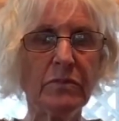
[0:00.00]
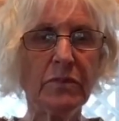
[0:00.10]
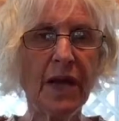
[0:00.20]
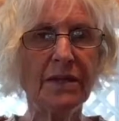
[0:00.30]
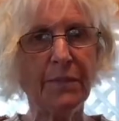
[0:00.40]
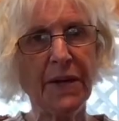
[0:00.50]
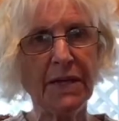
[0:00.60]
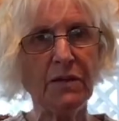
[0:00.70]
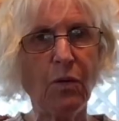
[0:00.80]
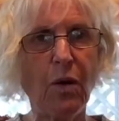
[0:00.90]
End up
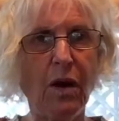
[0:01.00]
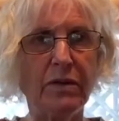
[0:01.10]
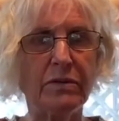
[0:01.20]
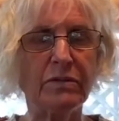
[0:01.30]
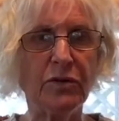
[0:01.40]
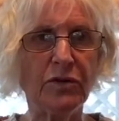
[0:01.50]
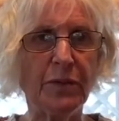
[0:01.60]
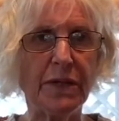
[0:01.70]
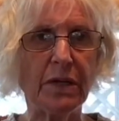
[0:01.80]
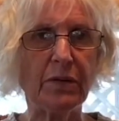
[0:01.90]
hitting the wall or the
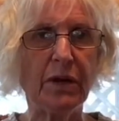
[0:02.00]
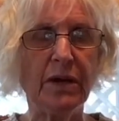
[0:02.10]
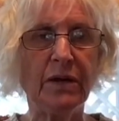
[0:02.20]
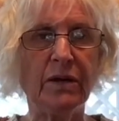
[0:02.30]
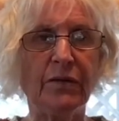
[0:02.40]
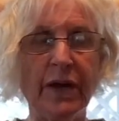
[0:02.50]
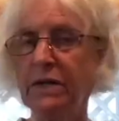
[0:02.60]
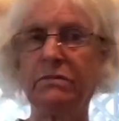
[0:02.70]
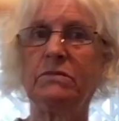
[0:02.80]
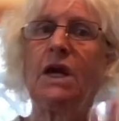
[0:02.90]
window, right?
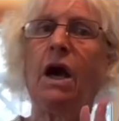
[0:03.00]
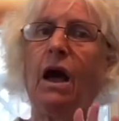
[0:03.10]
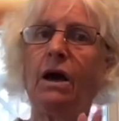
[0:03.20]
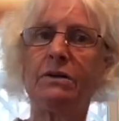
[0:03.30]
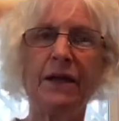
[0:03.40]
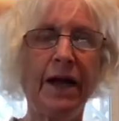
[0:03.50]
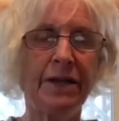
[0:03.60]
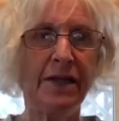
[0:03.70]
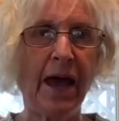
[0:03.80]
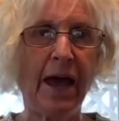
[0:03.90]
How
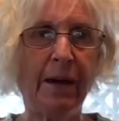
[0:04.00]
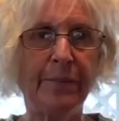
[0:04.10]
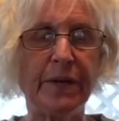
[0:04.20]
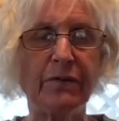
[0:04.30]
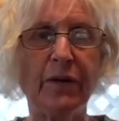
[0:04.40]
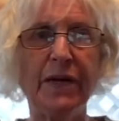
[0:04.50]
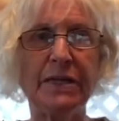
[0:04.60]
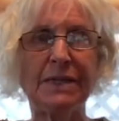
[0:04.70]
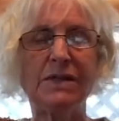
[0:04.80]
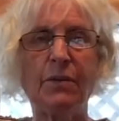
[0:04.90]
did that happen, right?
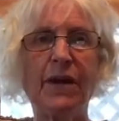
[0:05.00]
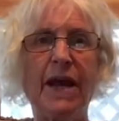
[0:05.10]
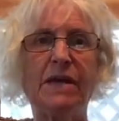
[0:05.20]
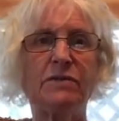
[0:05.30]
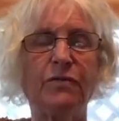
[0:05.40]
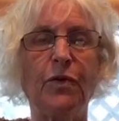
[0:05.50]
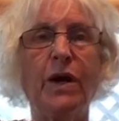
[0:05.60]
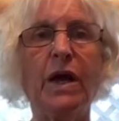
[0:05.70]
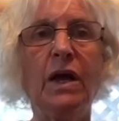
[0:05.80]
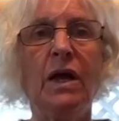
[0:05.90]
That's not what I asked for.
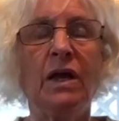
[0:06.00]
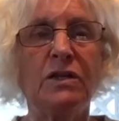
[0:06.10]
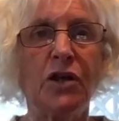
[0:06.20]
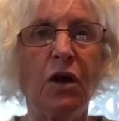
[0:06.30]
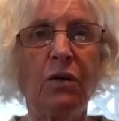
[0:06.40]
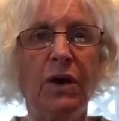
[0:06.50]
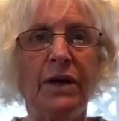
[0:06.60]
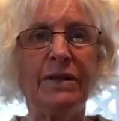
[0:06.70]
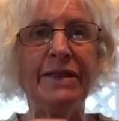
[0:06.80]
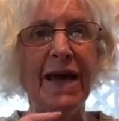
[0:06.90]
So
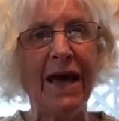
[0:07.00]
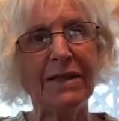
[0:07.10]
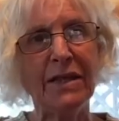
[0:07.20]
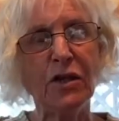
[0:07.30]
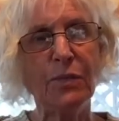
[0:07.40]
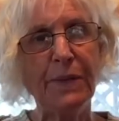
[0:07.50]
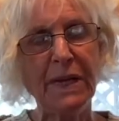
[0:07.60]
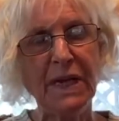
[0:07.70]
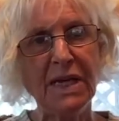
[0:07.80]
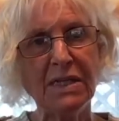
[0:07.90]
that little
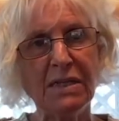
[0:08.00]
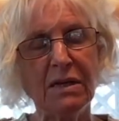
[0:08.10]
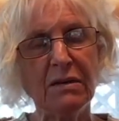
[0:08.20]
piece